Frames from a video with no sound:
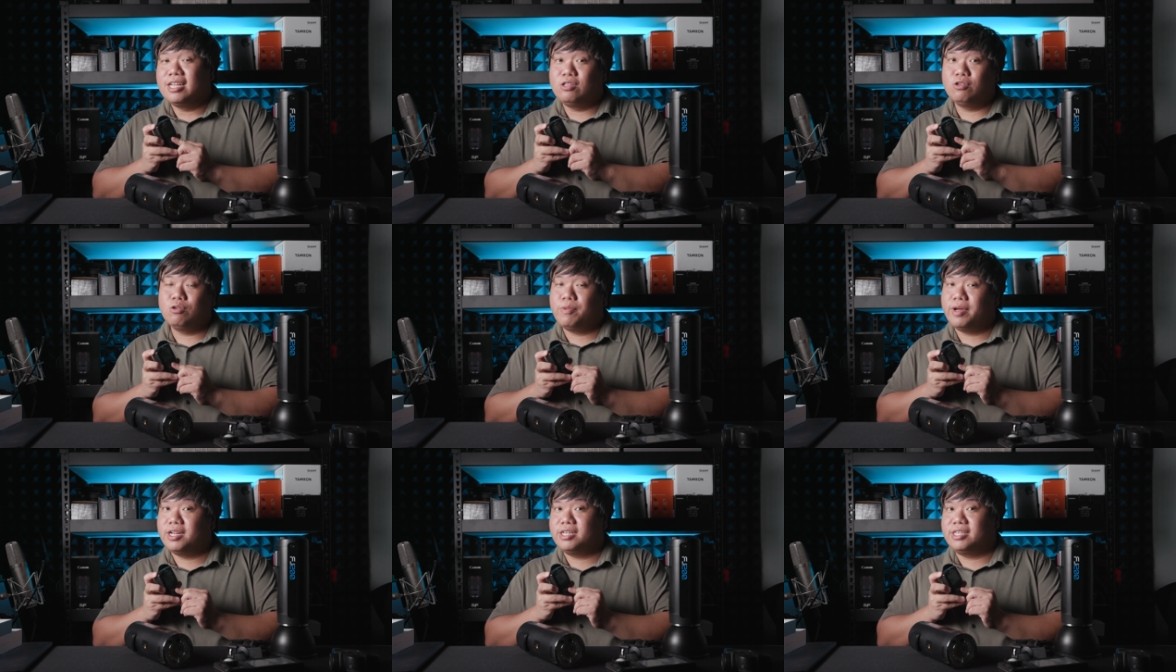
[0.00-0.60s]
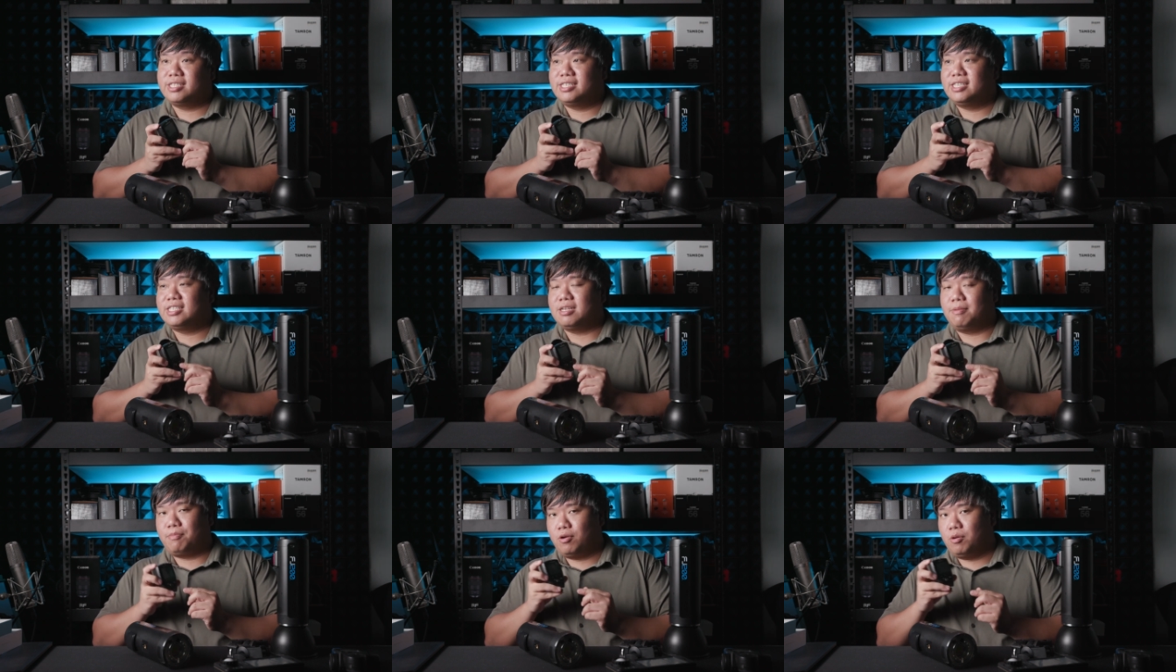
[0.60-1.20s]
Don't know whether is
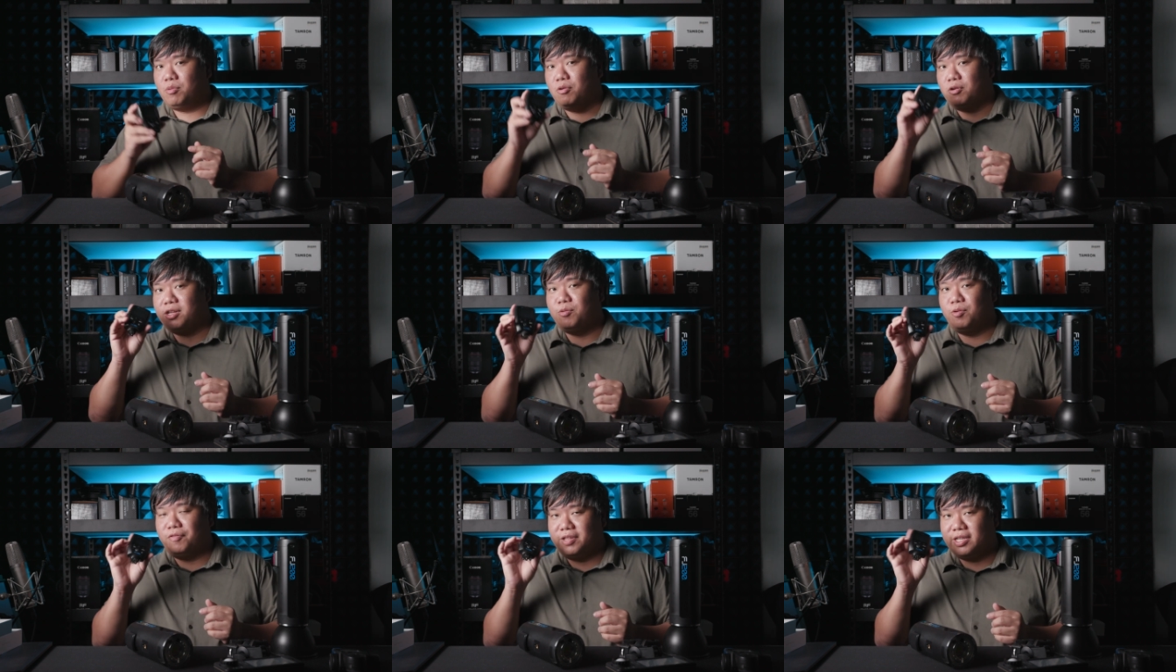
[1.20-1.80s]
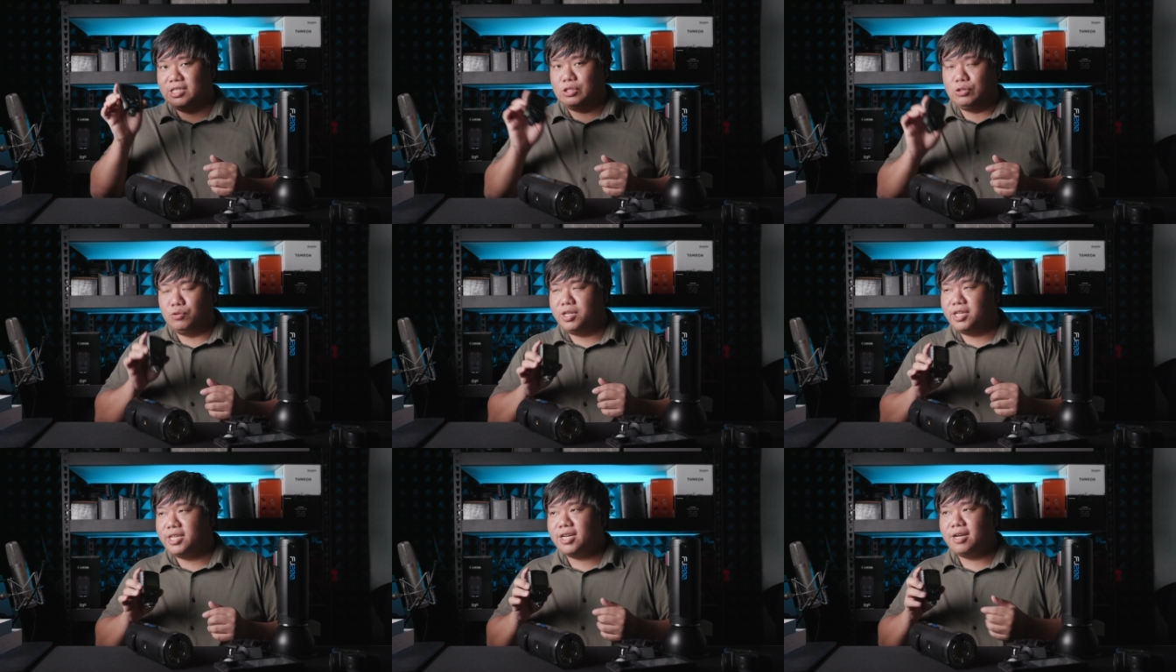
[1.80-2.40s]
this a problem only with this
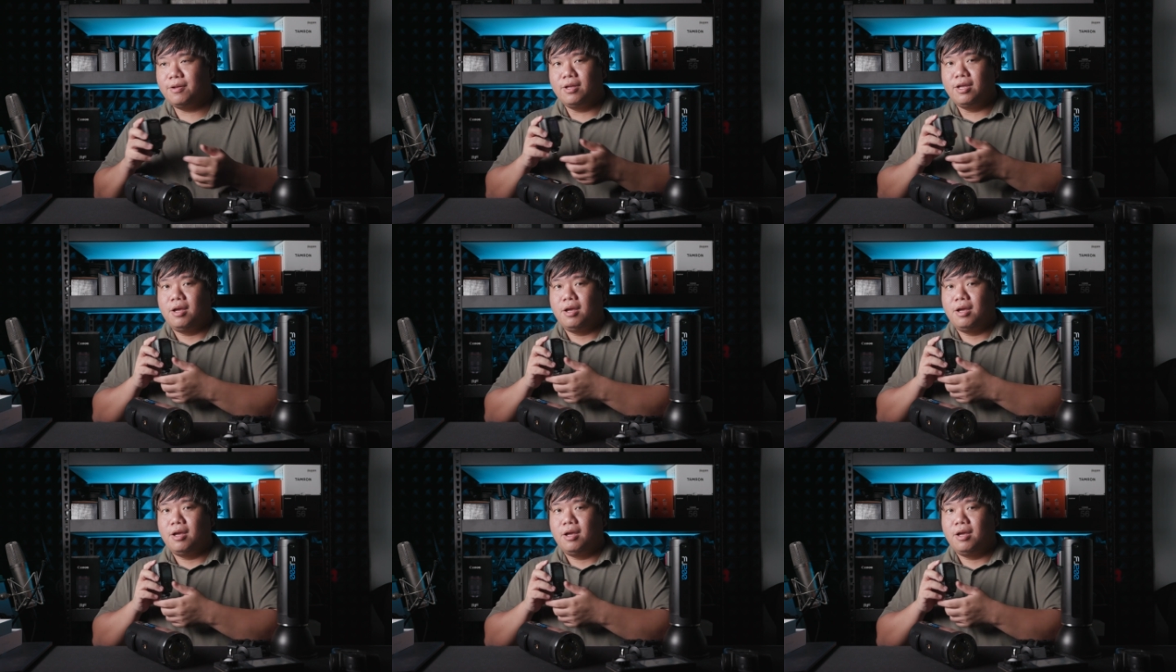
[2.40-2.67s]
unit here,